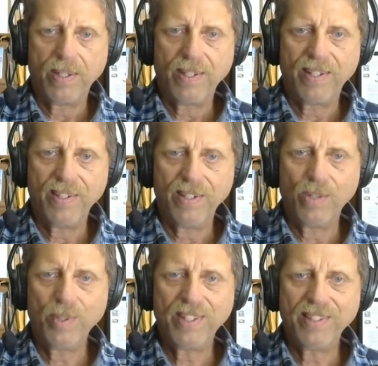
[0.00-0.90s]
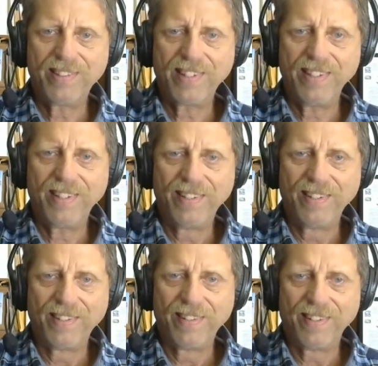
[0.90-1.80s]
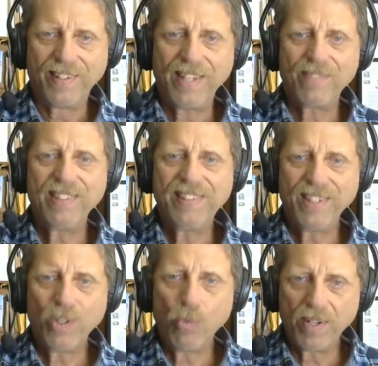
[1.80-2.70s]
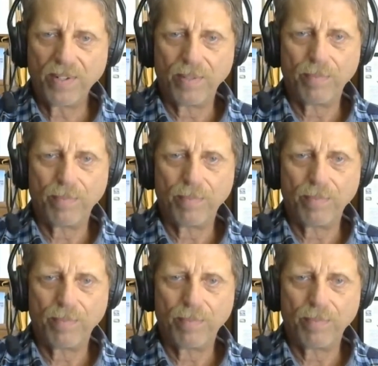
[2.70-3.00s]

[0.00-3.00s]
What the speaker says: And you know what they'd say? Every single one of them.